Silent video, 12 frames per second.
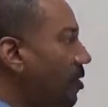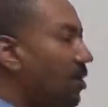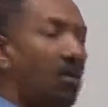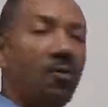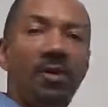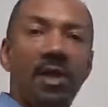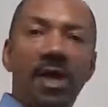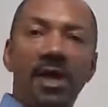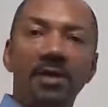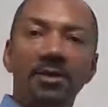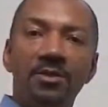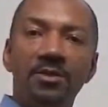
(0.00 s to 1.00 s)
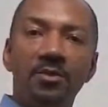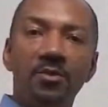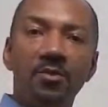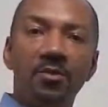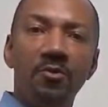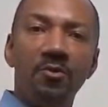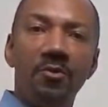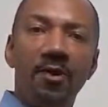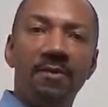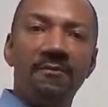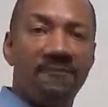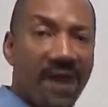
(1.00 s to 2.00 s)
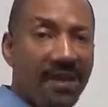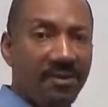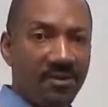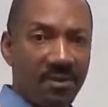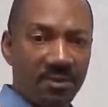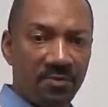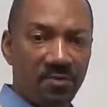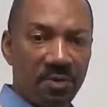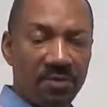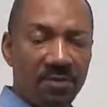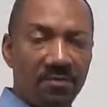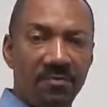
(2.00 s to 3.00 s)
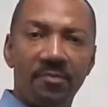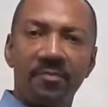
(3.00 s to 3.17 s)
Okay, to factor this one,